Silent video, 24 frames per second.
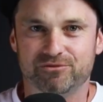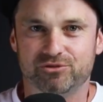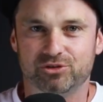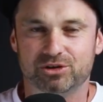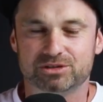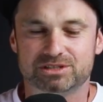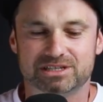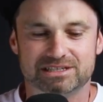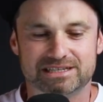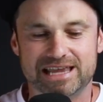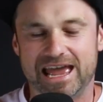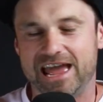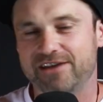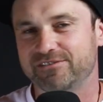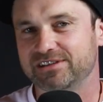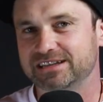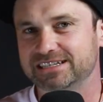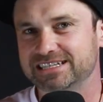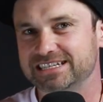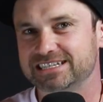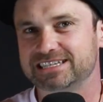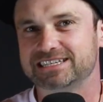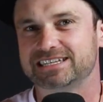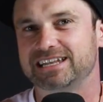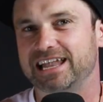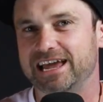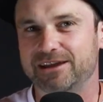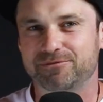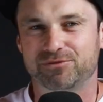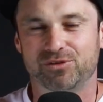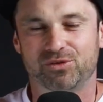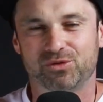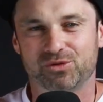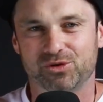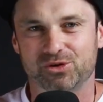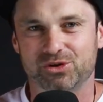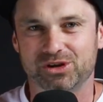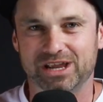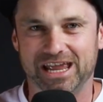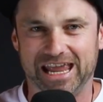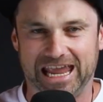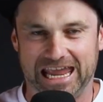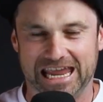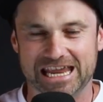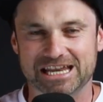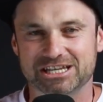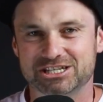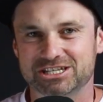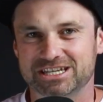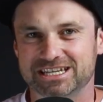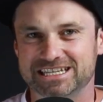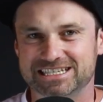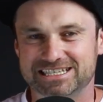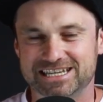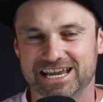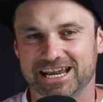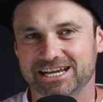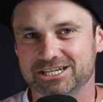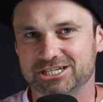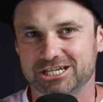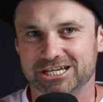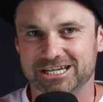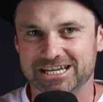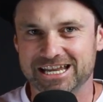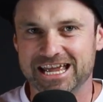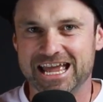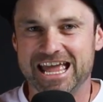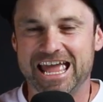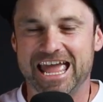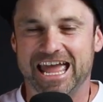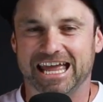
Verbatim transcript: versus having to slave through each section